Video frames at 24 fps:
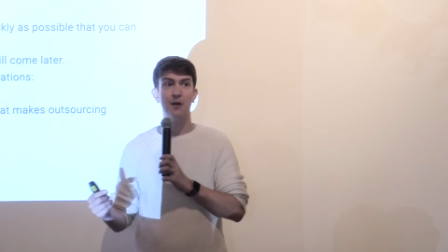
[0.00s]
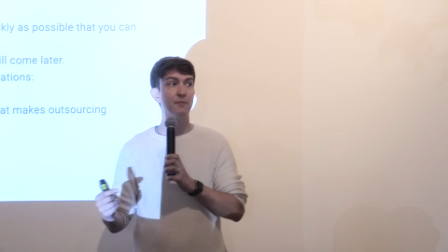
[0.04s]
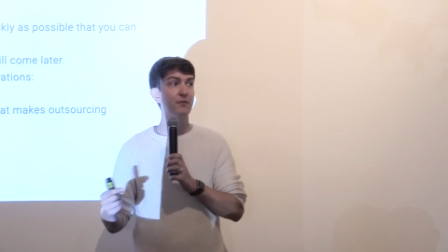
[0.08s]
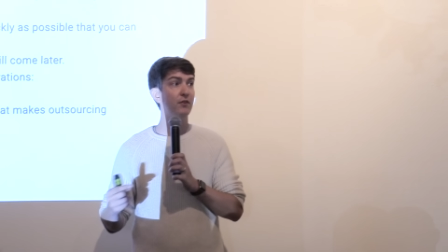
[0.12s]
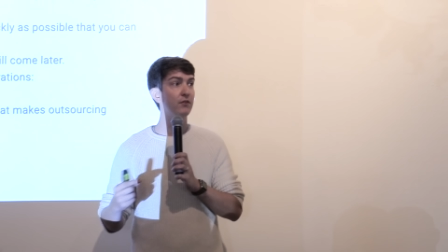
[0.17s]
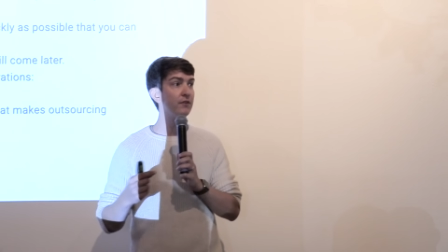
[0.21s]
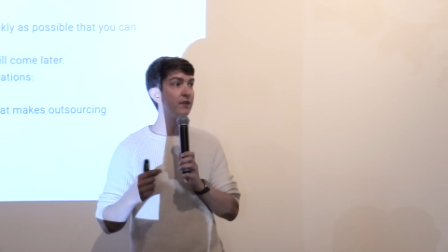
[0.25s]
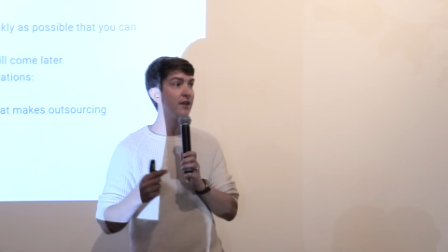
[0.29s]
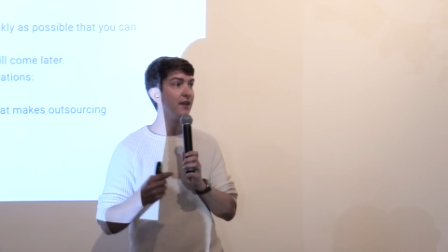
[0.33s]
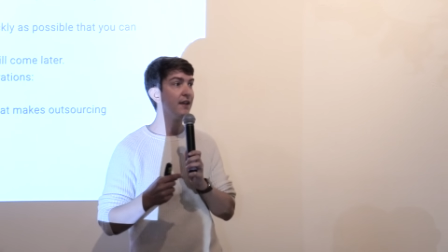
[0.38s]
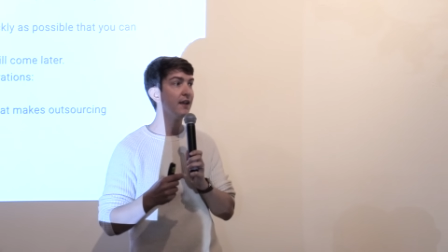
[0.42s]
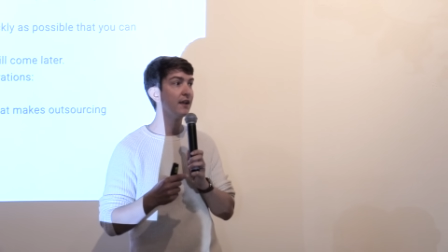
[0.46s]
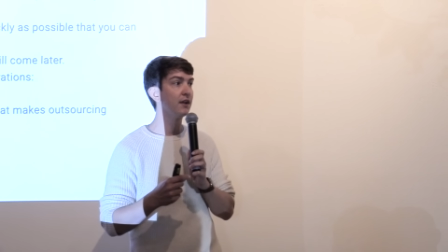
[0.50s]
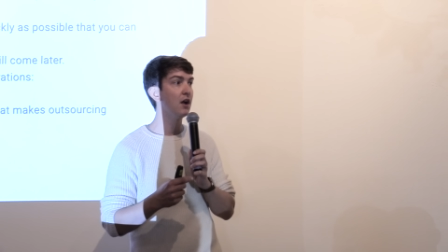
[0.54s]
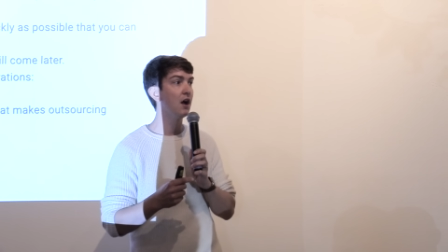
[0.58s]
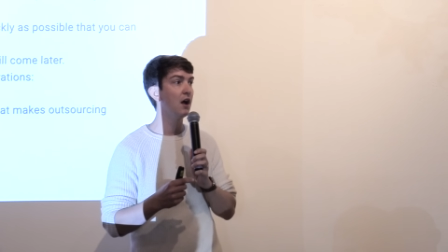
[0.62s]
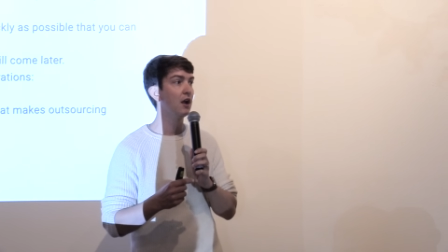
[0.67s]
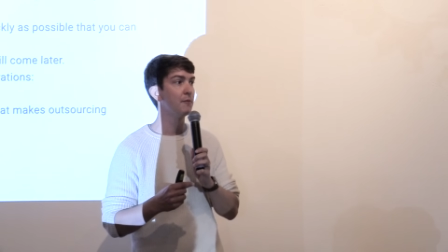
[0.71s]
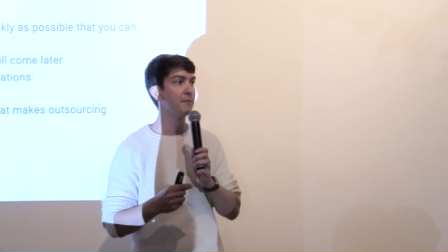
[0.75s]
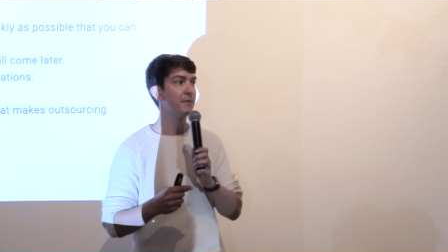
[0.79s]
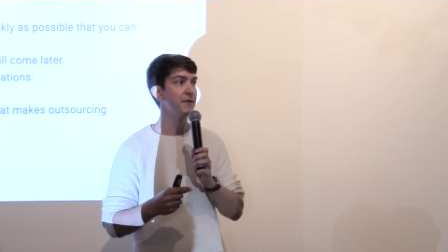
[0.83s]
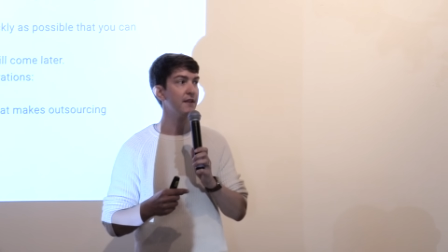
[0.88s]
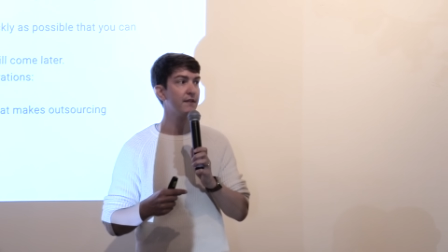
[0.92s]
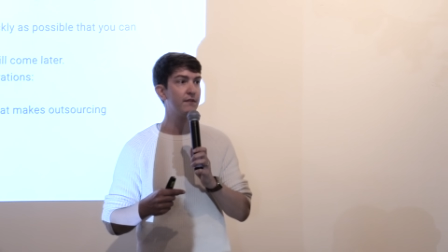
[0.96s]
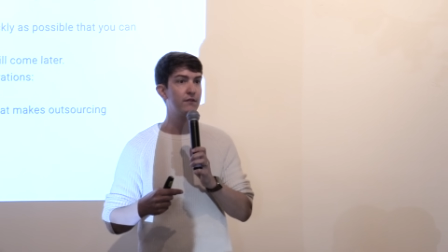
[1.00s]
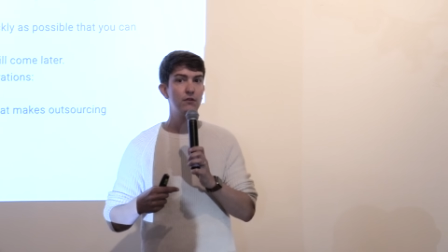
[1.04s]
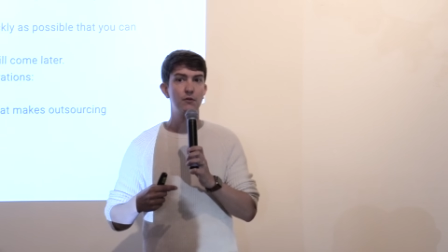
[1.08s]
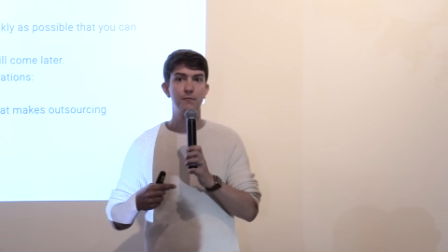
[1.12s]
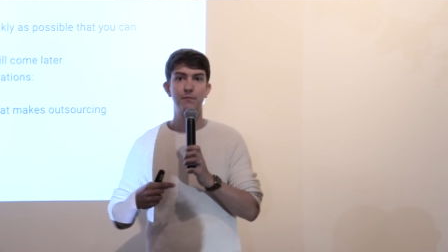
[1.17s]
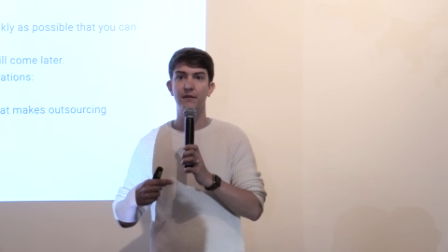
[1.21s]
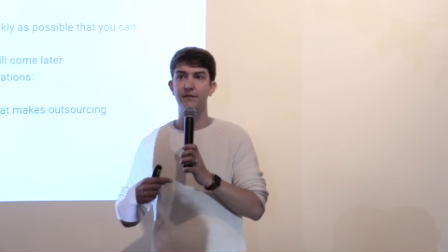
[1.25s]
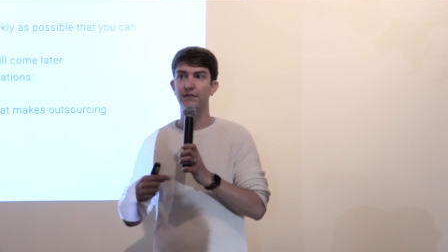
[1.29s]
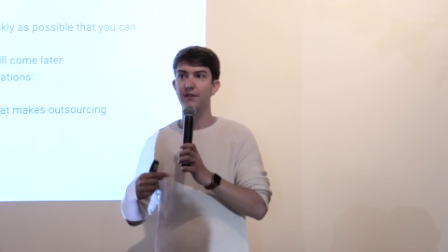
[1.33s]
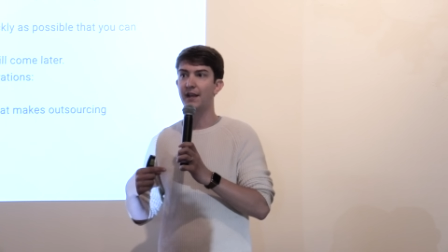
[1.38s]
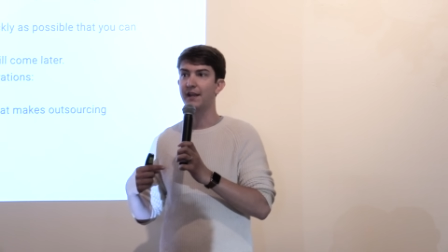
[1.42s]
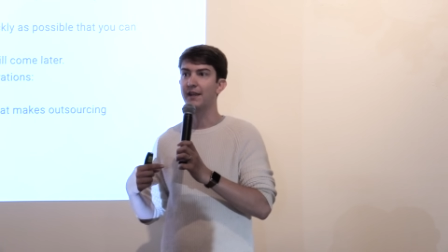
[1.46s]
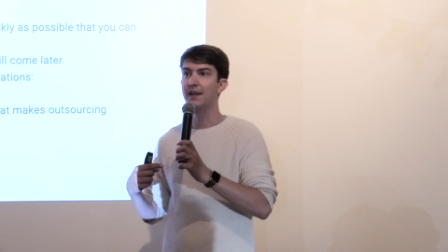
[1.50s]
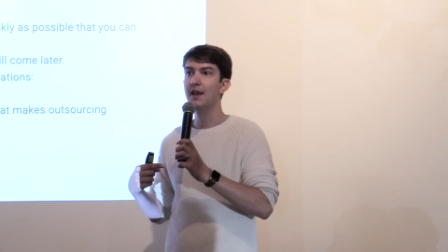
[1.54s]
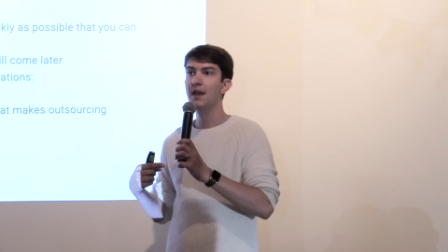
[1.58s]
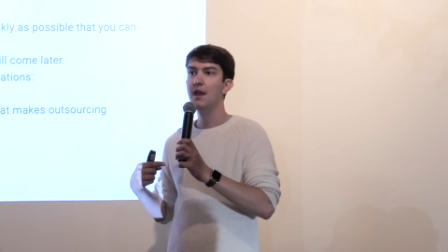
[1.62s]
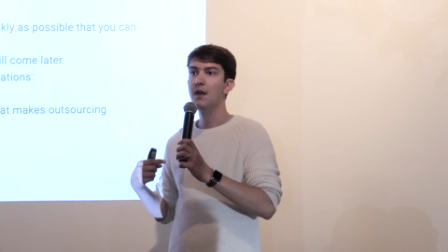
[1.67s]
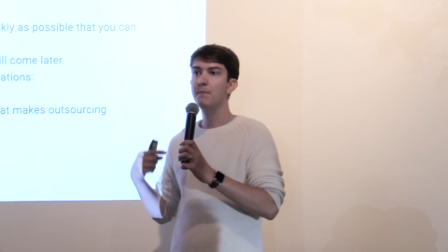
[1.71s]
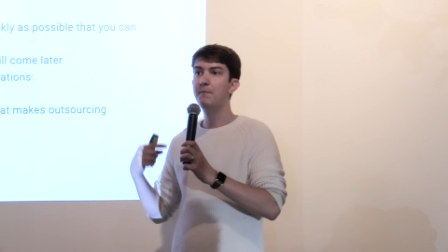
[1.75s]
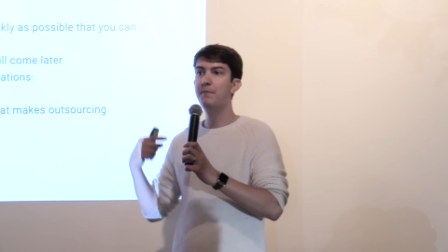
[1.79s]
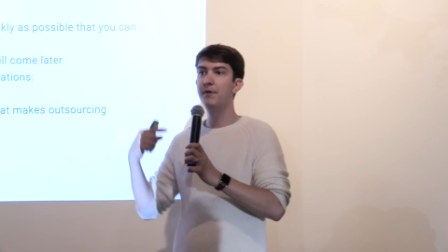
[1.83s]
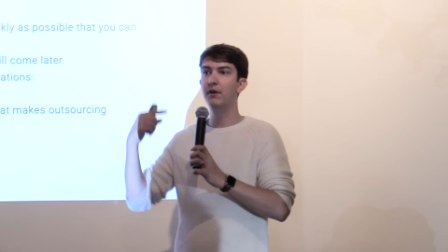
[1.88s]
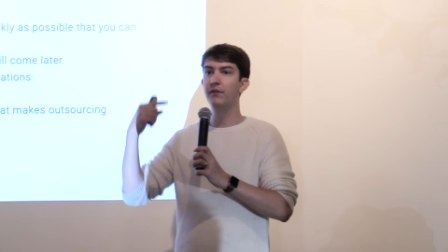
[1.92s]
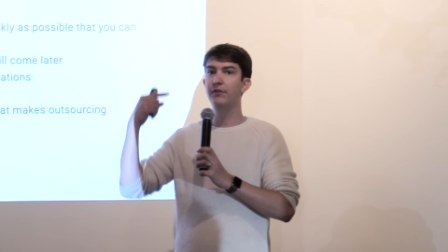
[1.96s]
So you could get caught up in this loop of like,
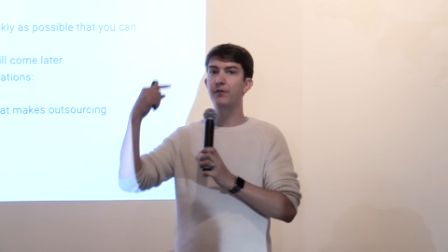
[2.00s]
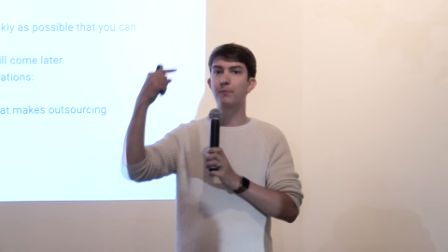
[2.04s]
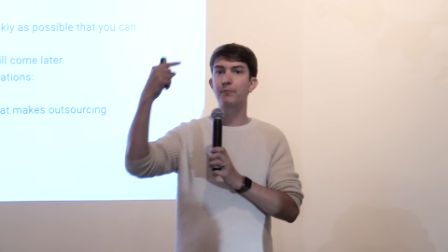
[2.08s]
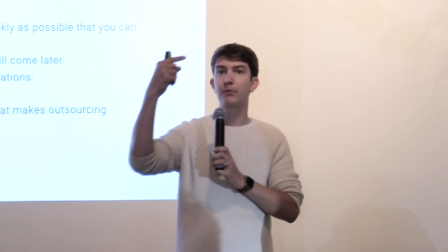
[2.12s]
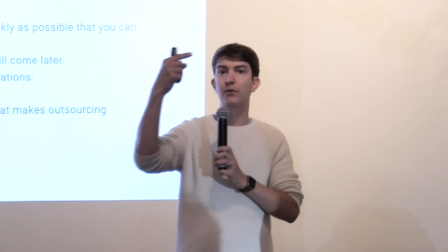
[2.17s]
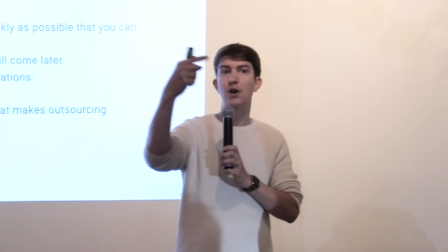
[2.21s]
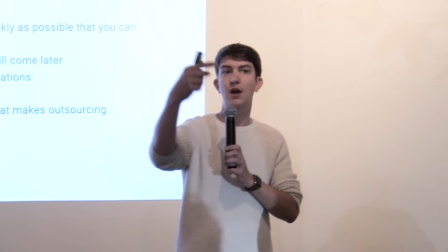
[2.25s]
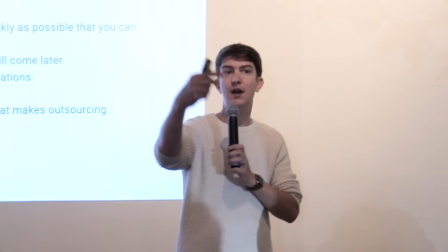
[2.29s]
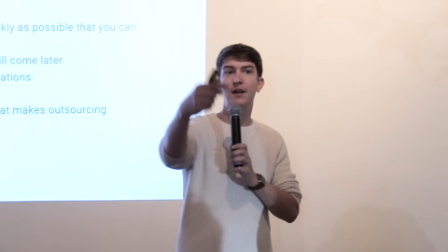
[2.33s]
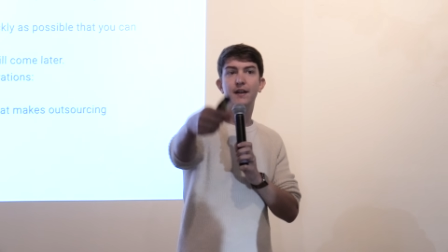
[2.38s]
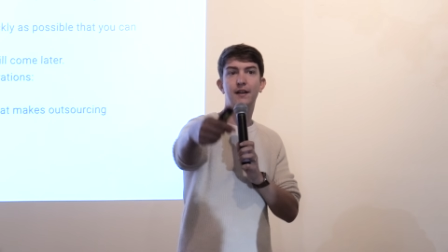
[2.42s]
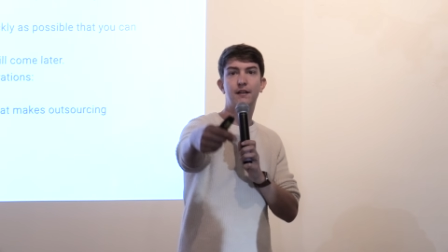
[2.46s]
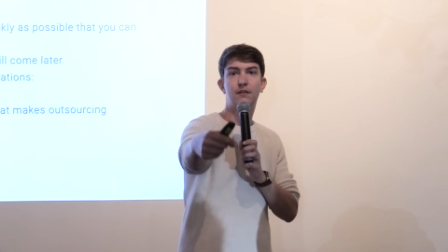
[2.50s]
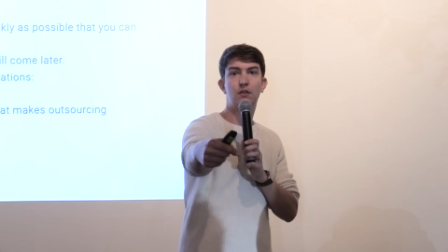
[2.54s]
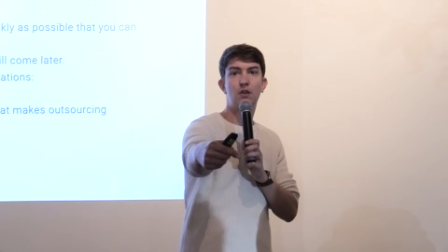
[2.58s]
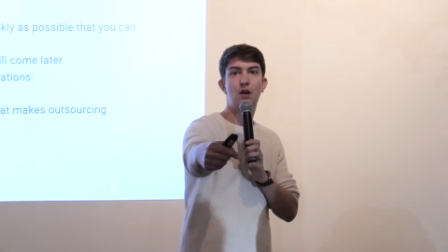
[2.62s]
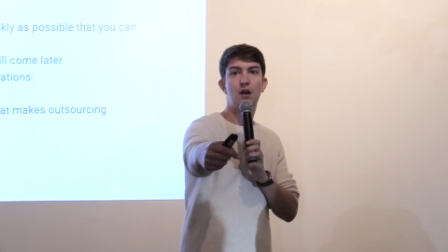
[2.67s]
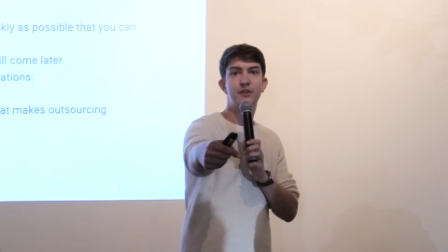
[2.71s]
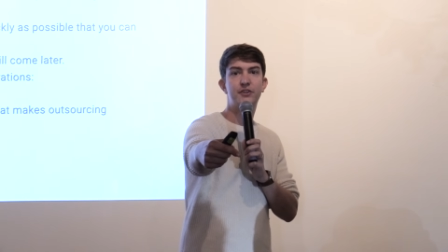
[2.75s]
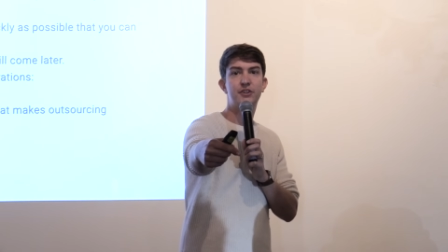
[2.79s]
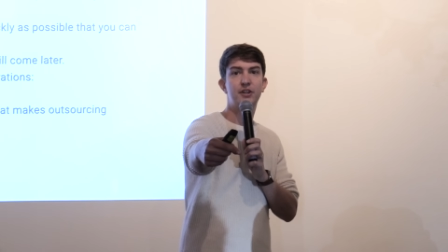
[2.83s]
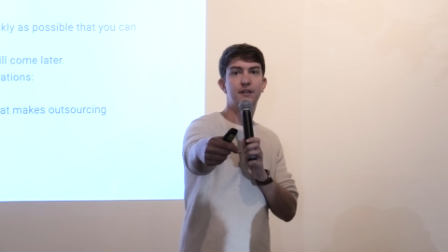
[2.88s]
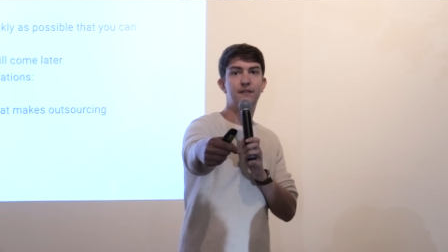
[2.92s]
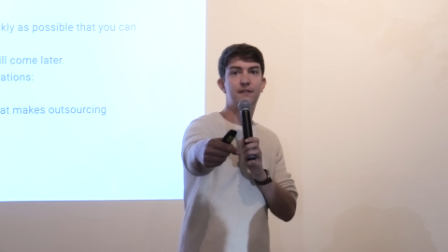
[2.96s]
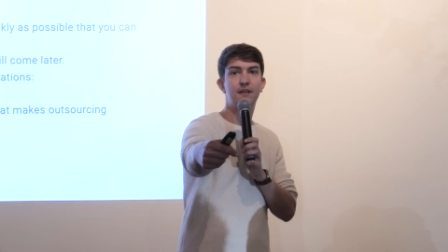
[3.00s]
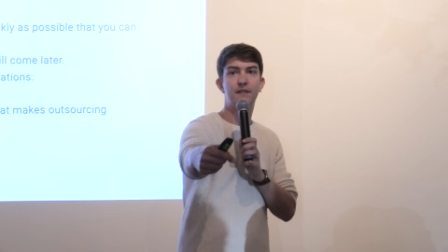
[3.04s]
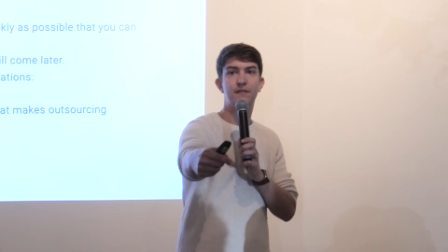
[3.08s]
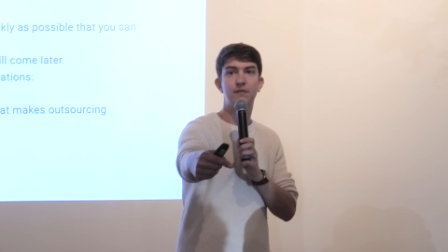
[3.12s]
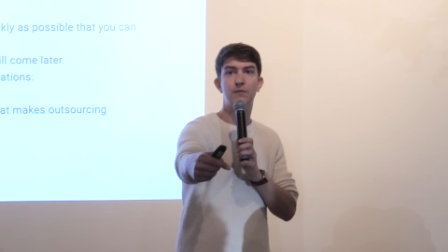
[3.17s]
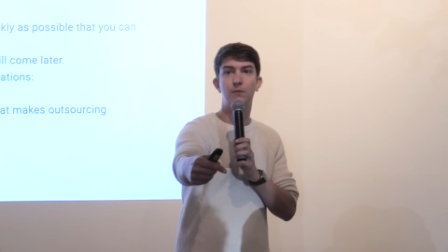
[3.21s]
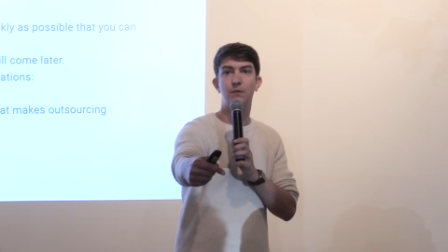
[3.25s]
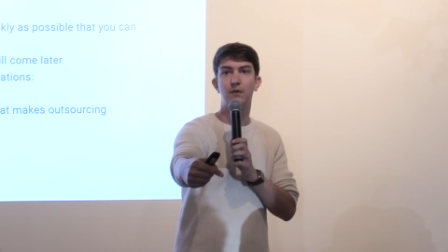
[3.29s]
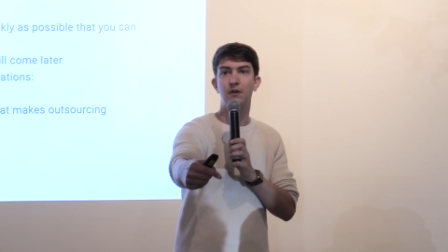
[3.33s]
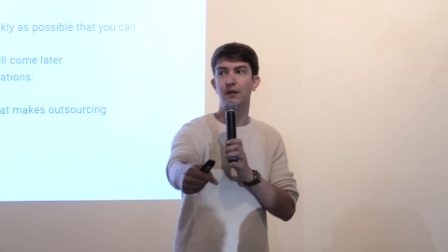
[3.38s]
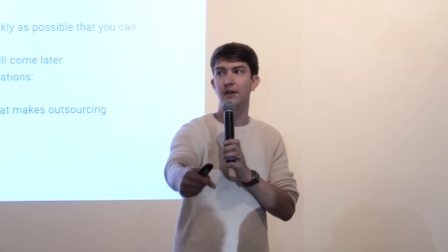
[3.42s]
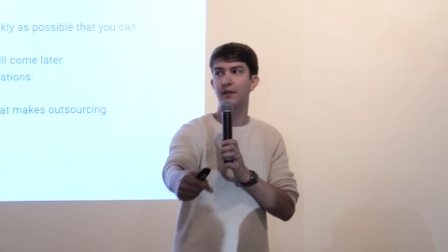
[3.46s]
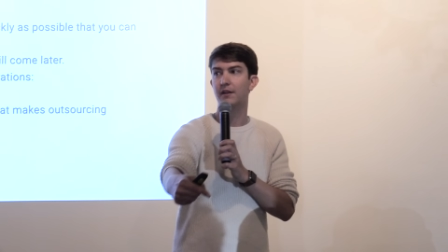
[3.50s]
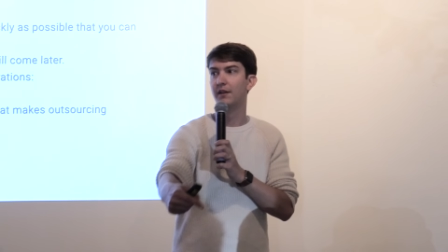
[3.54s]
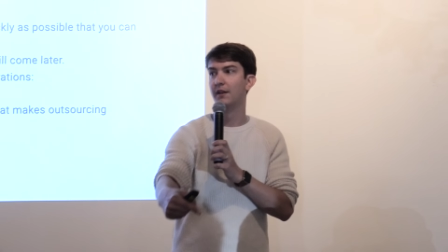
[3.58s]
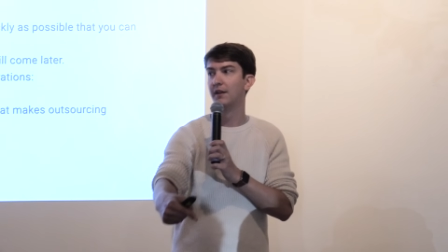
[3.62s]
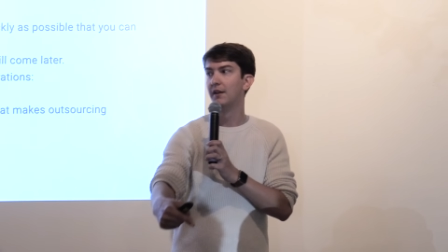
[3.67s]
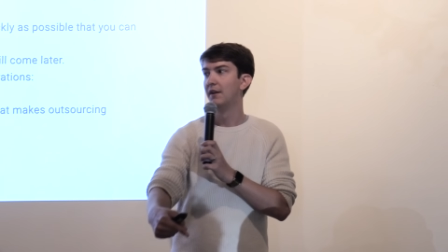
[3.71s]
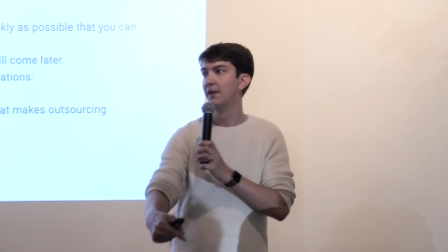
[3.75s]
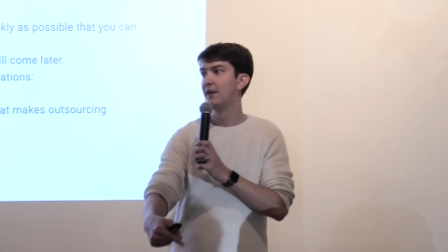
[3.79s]
build the product, launch it, doesn't work.